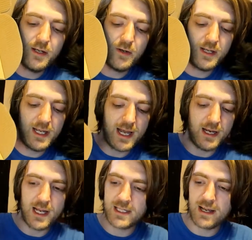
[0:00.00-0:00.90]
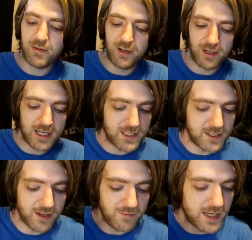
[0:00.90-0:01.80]
Okay, let's have a look. Let's
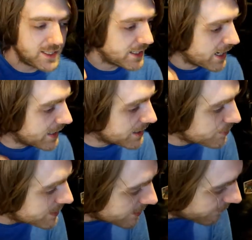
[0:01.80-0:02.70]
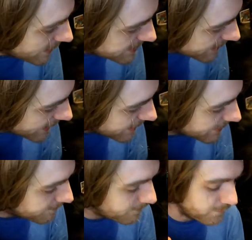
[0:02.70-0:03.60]
start investigating. Should we start
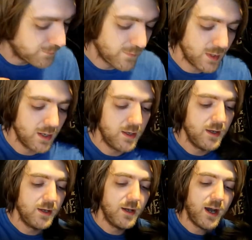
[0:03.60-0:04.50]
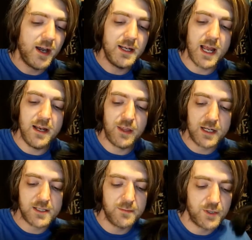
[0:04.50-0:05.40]
investigating? Hi Dane,
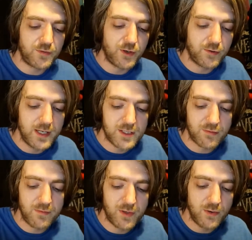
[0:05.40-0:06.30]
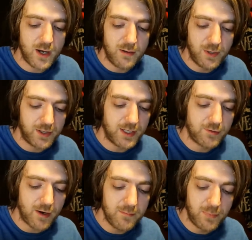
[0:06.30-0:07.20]
thanks so much for agreeing to review our monthly
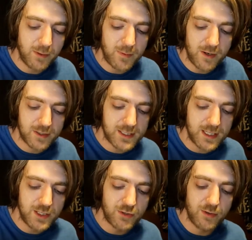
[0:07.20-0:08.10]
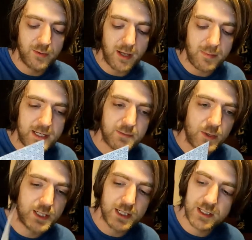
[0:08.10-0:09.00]
crime book box. Enjoy with our best
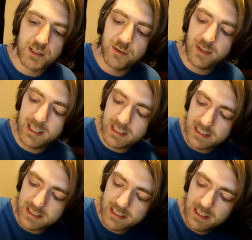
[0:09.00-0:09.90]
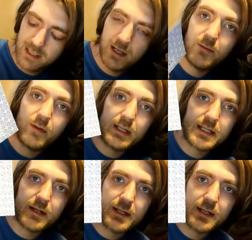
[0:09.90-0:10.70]
wishes, Louise. We've got this